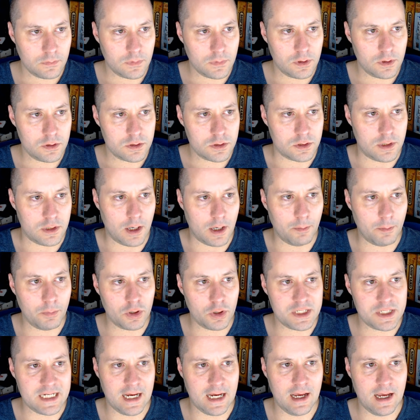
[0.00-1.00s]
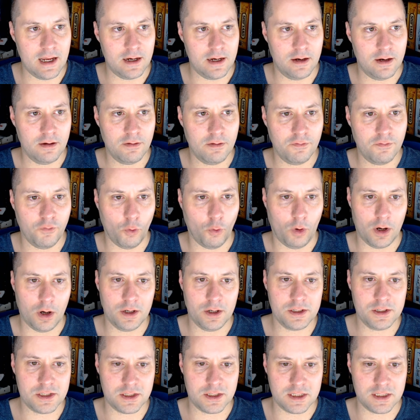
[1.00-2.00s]
So number 10, Fort.
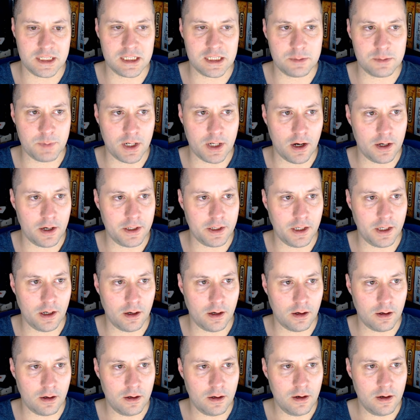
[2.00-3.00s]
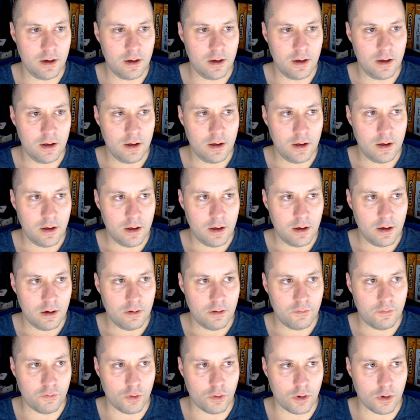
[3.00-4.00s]
So this has been on here
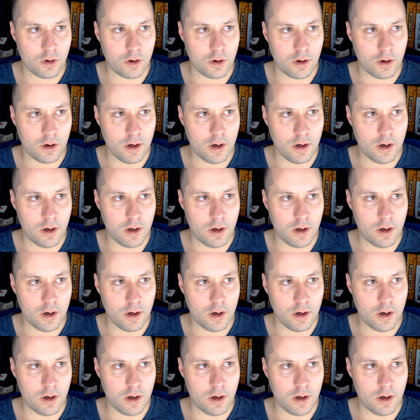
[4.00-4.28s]
for a